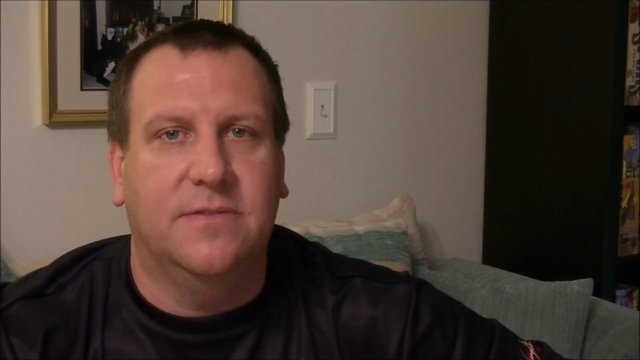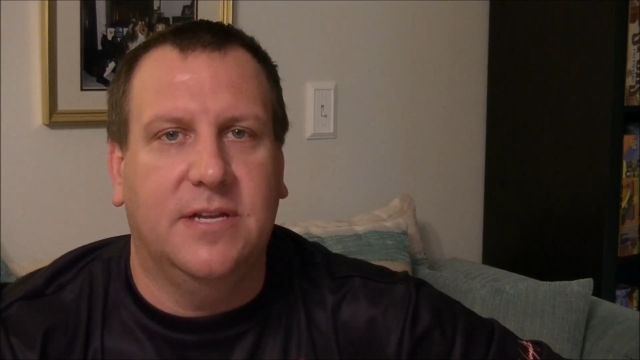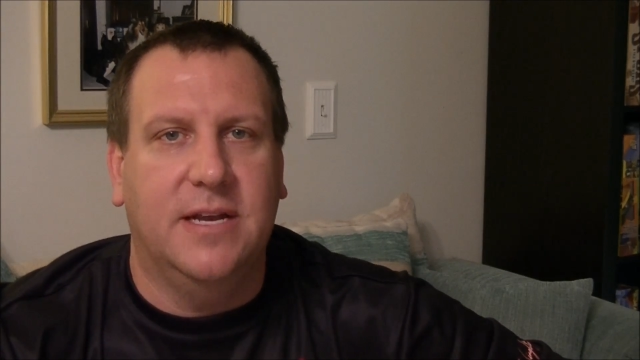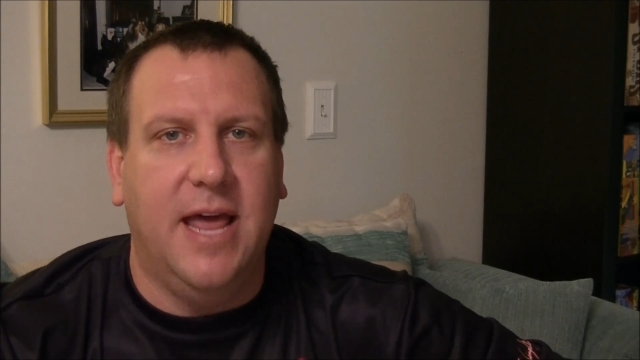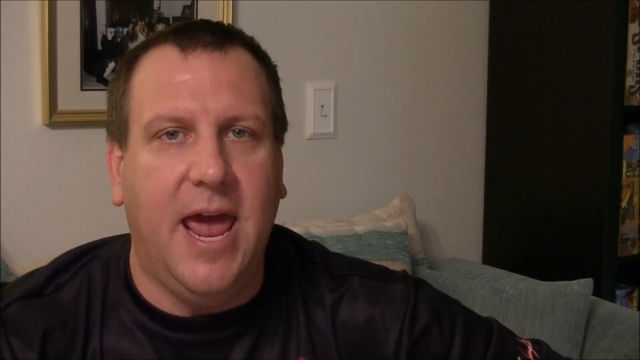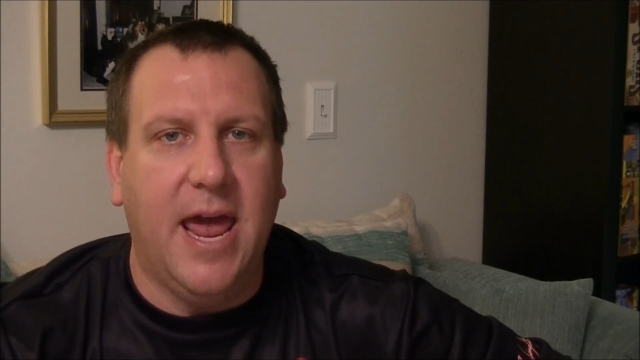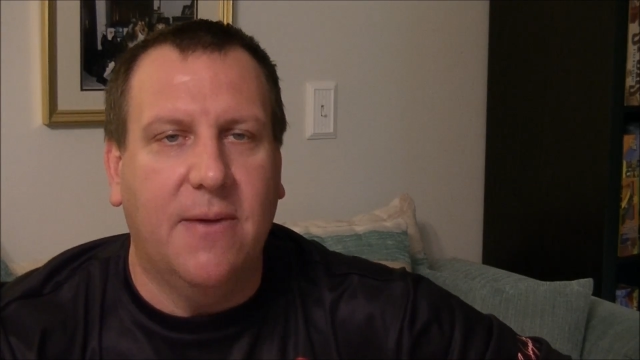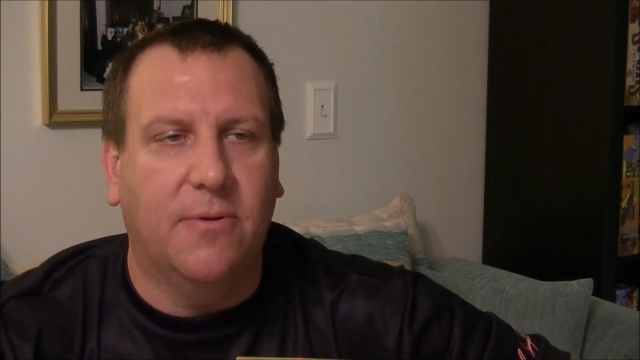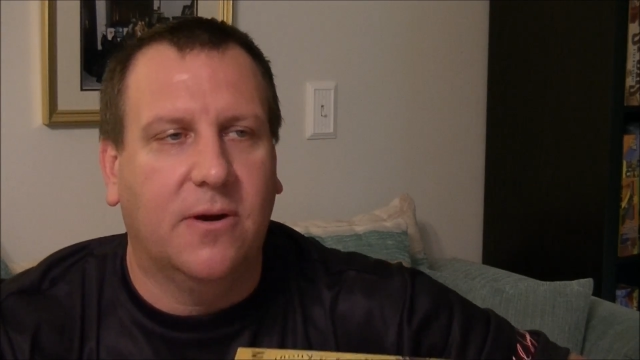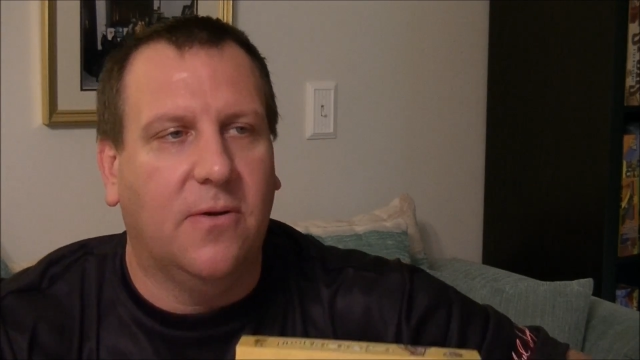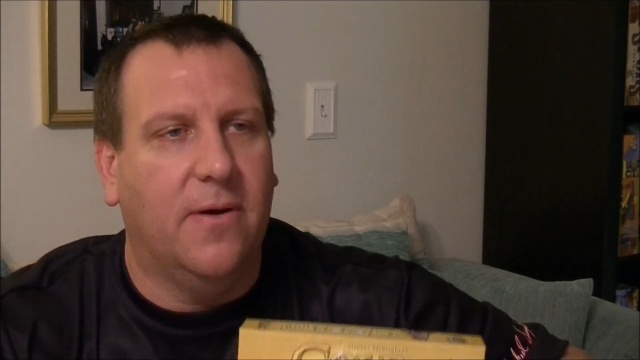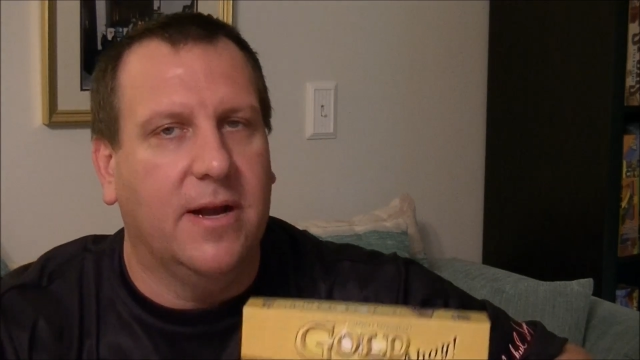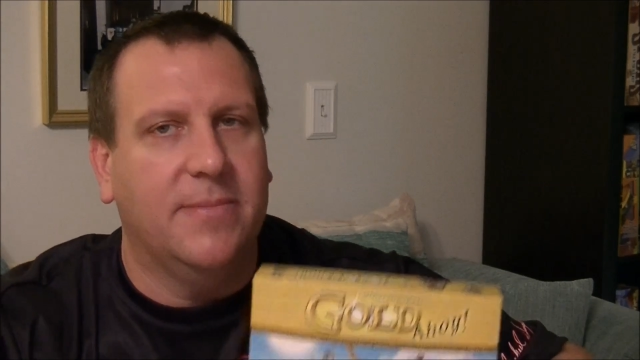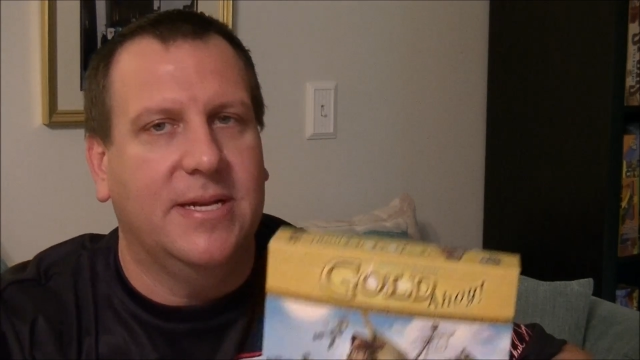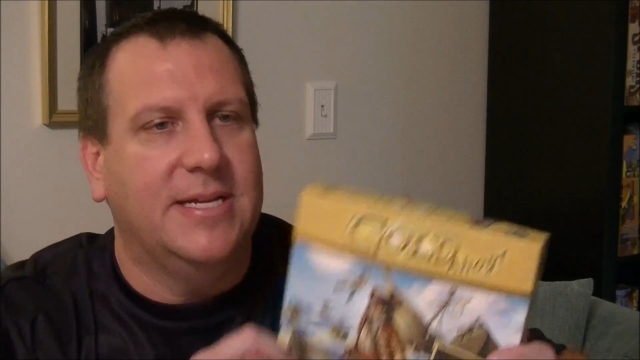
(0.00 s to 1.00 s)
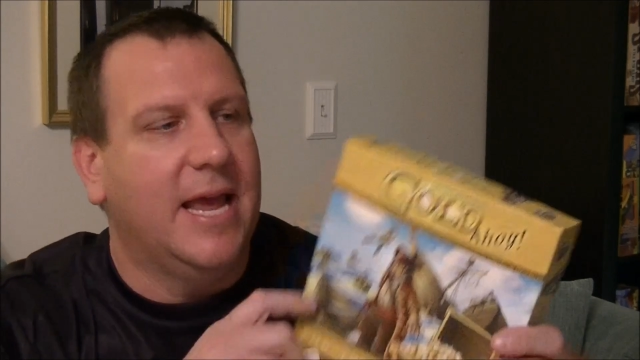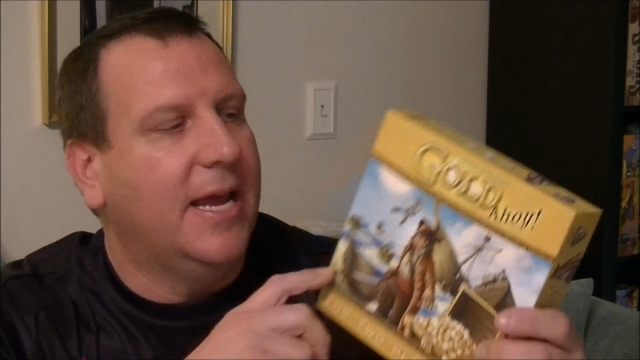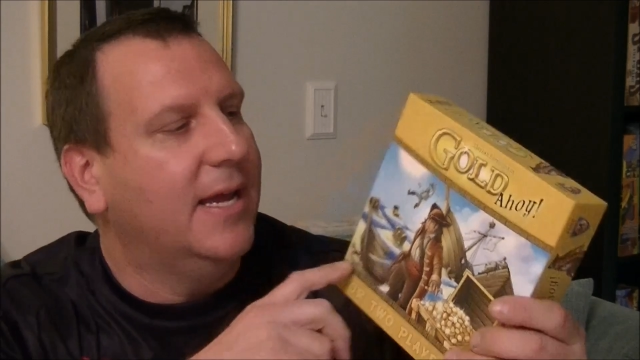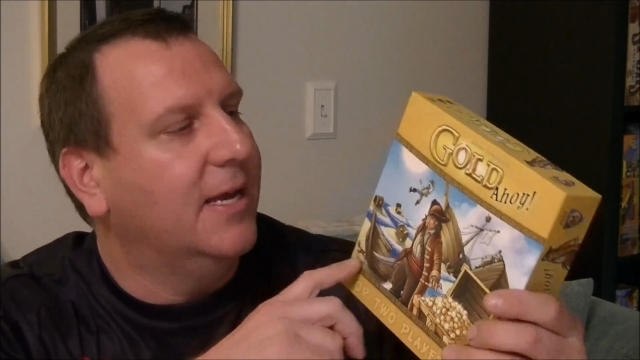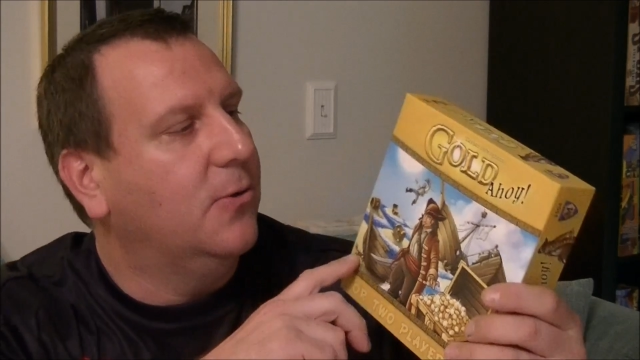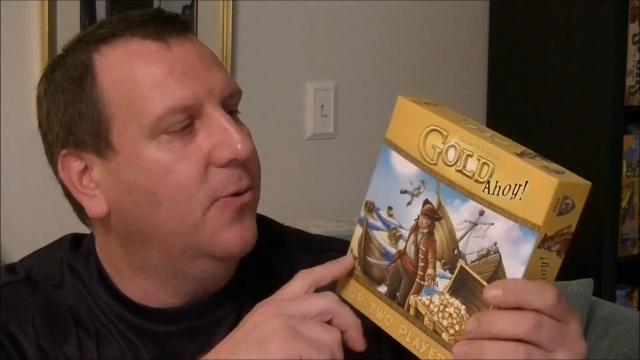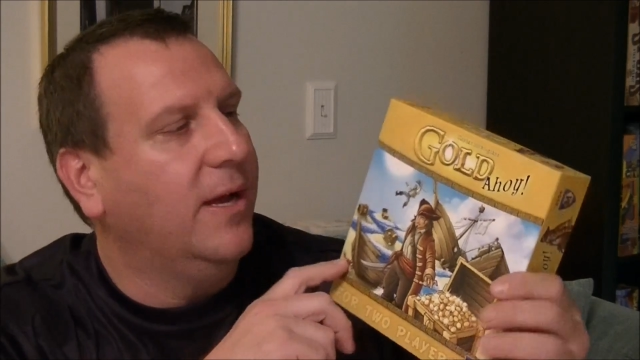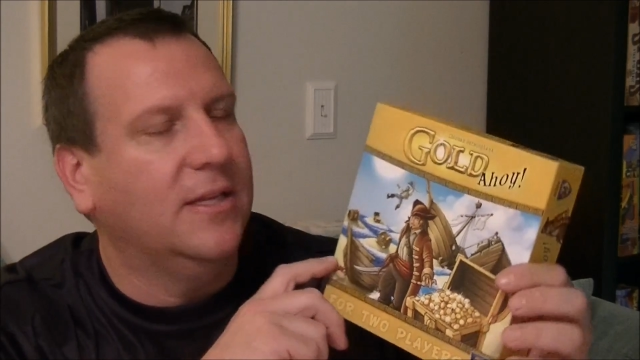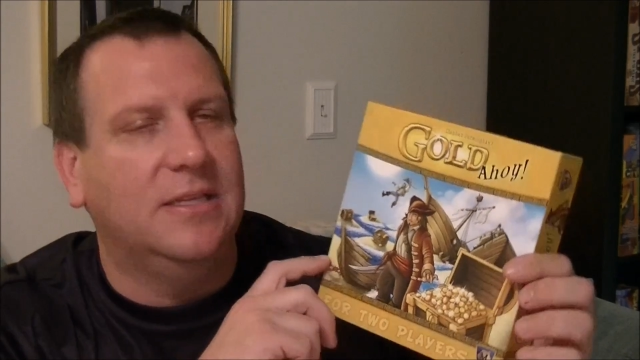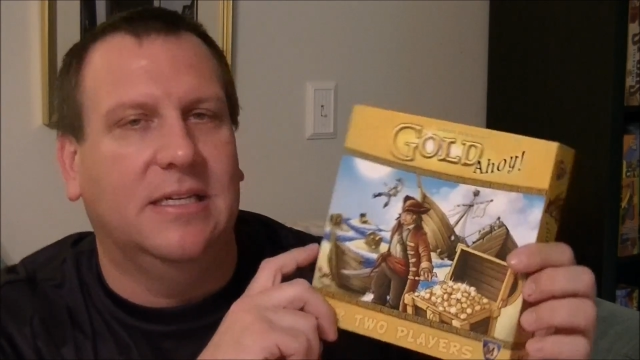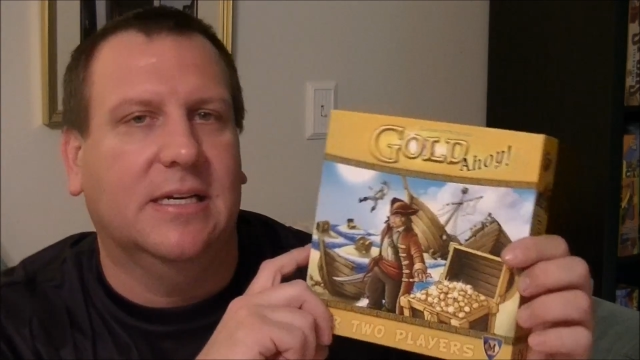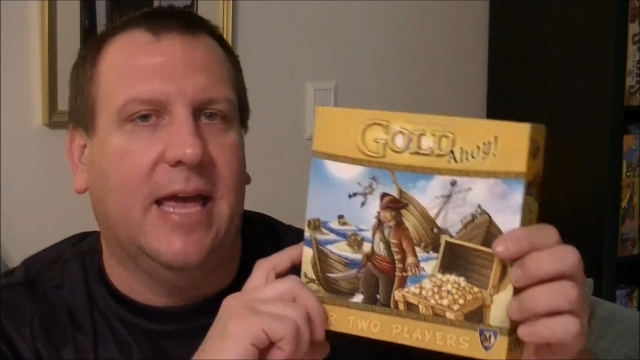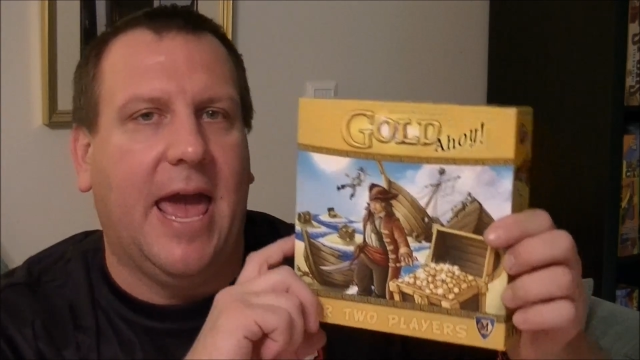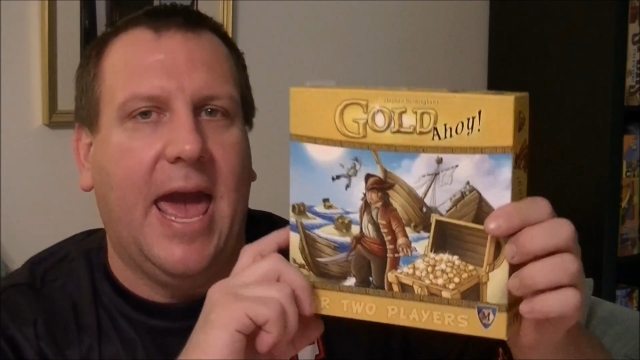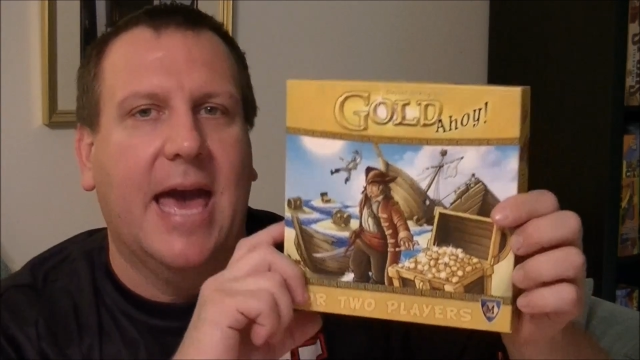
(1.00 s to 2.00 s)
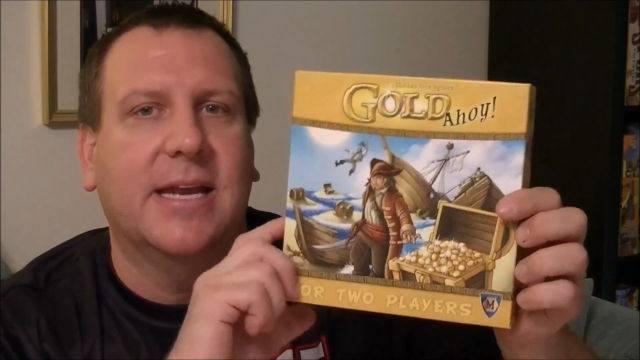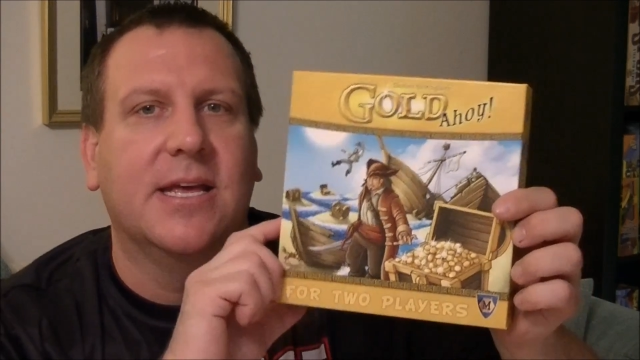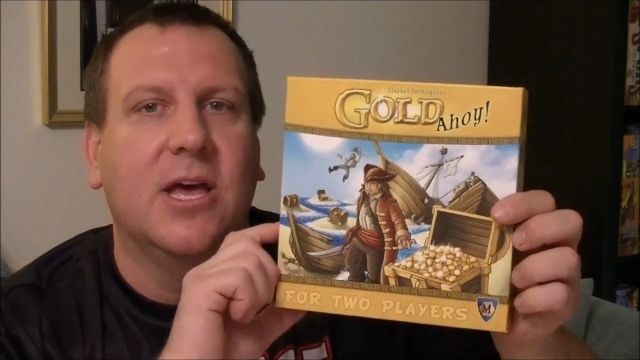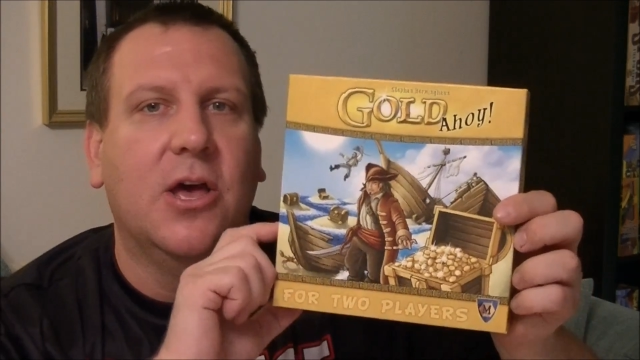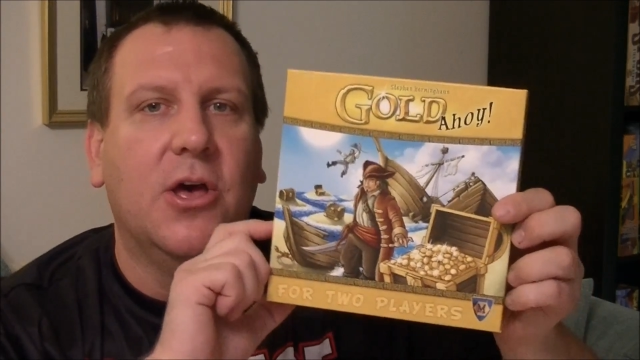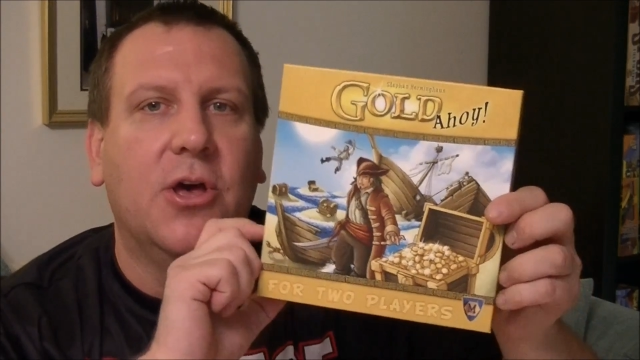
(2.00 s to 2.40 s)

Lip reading: Today, we're going to be taking a quick look at